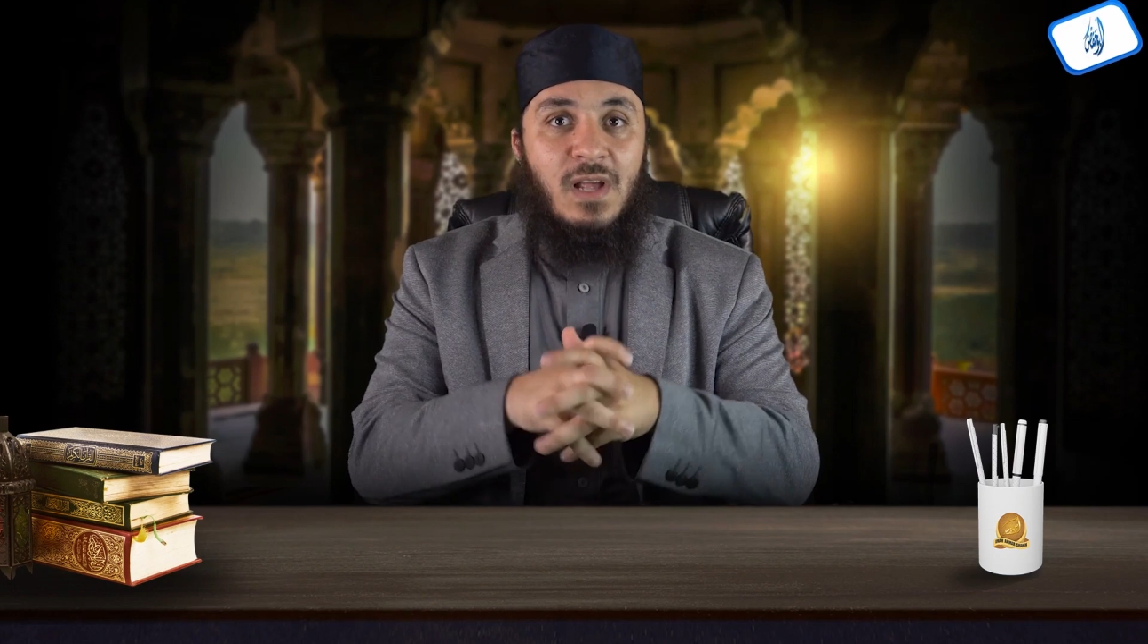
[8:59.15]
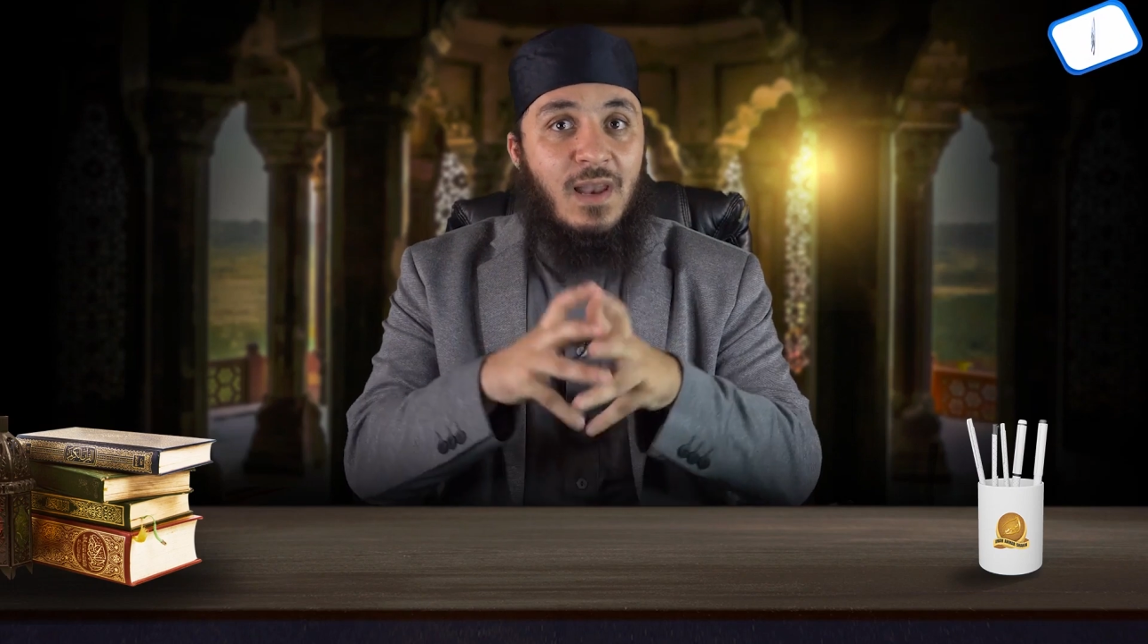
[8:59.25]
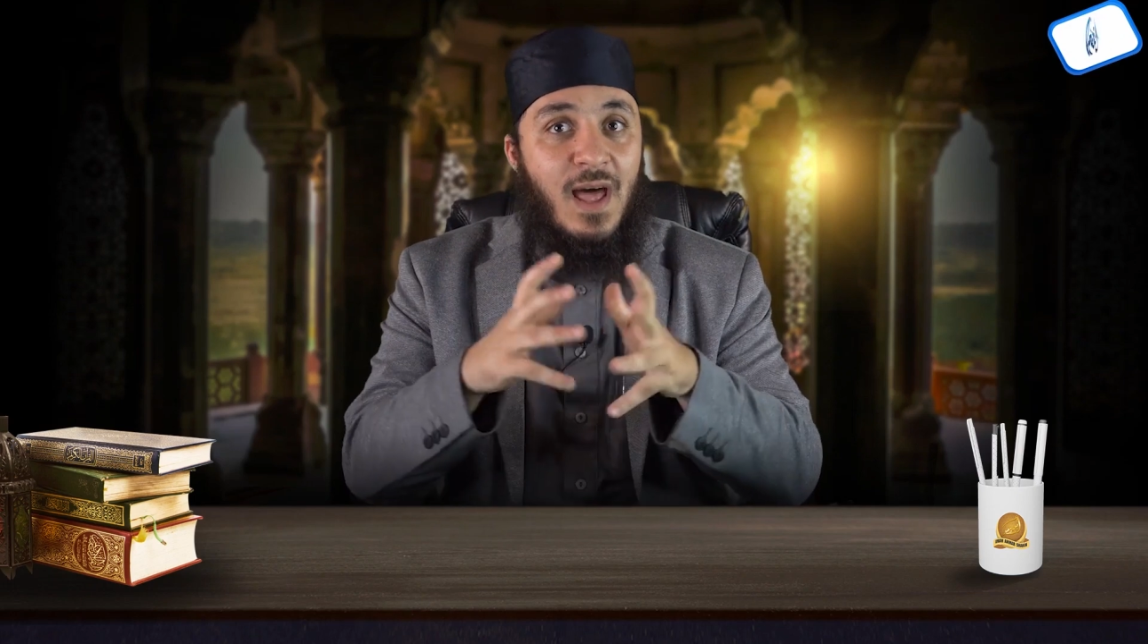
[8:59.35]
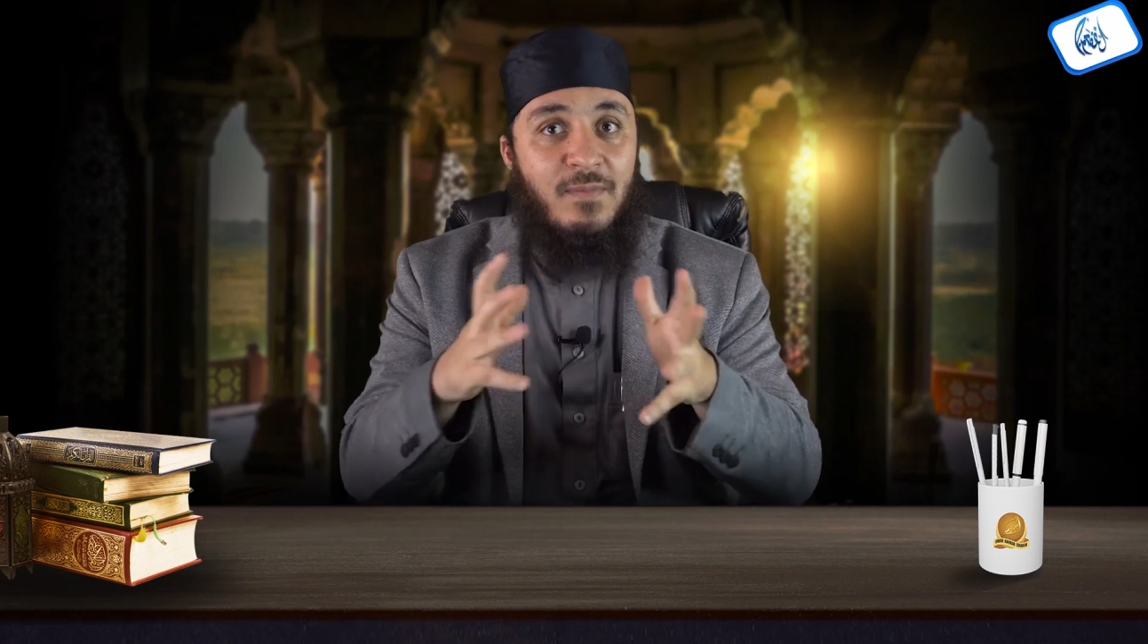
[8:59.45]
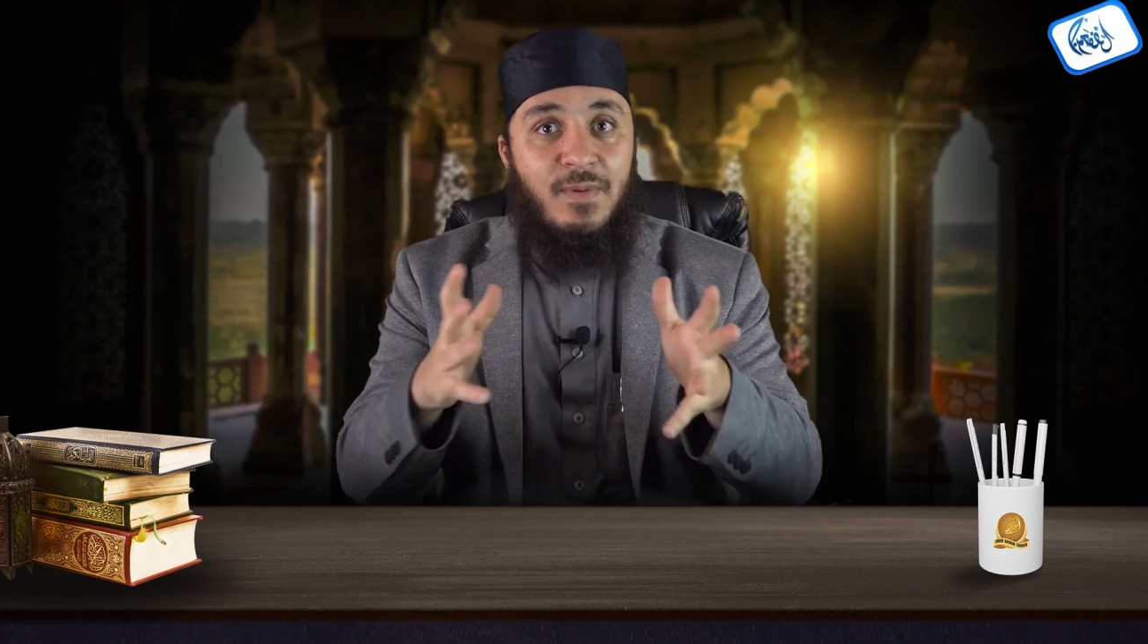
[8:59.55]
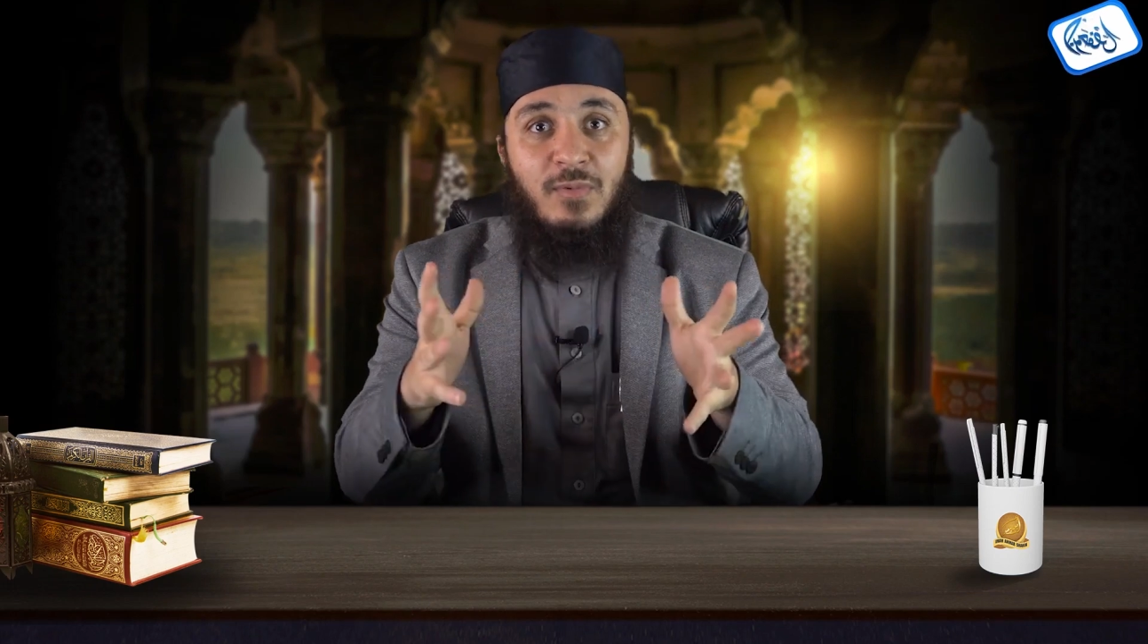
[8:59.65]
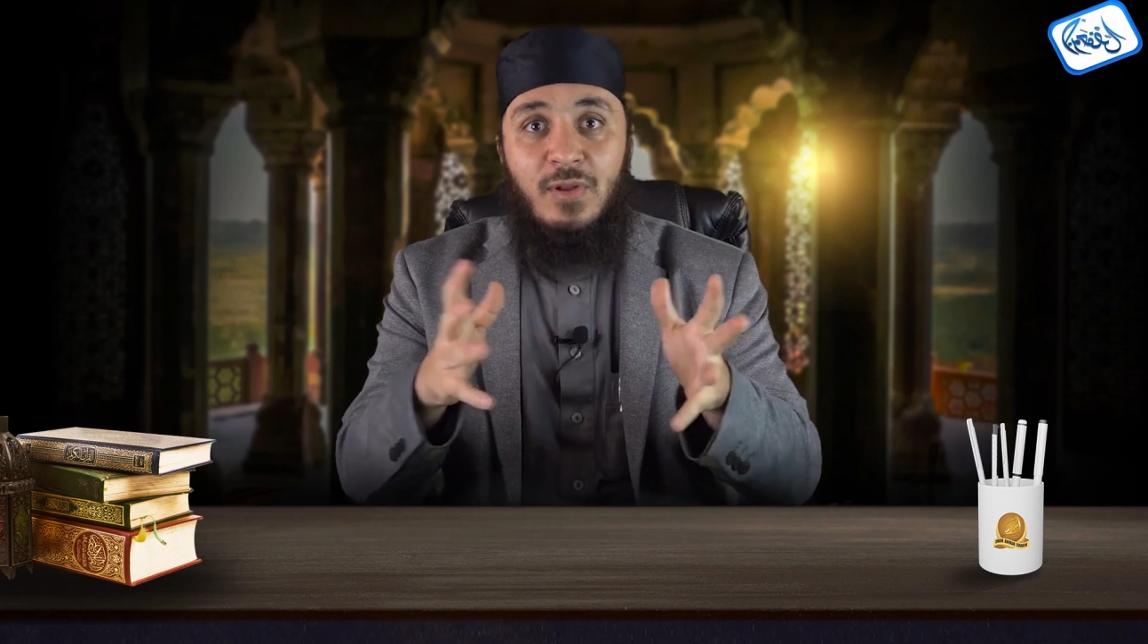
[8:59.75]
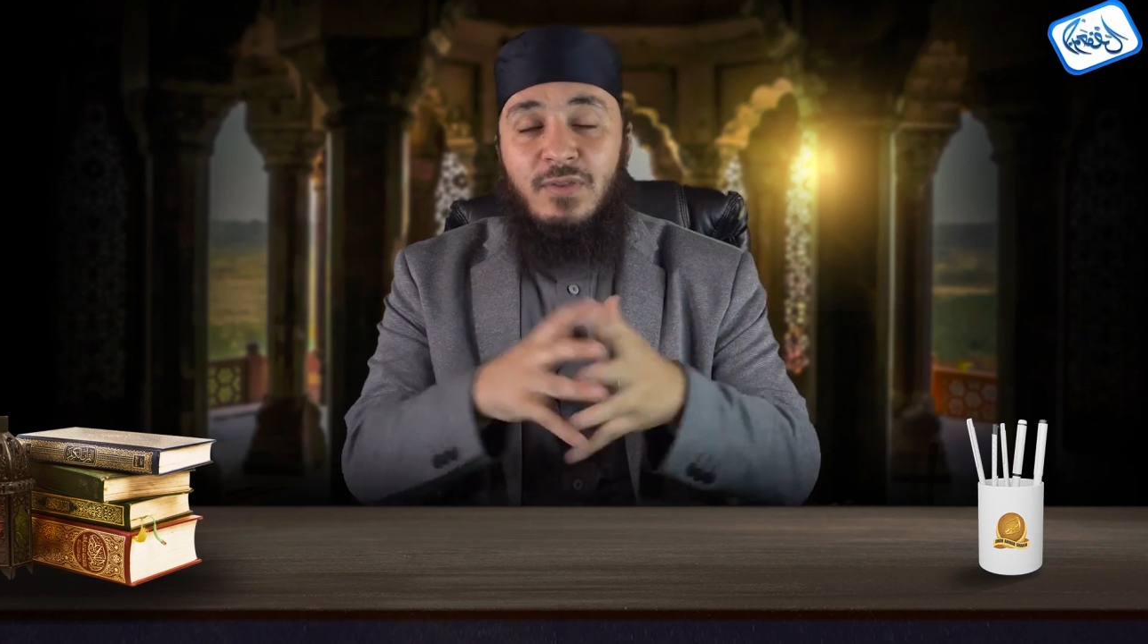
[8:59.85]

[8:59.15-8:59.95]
A lot of people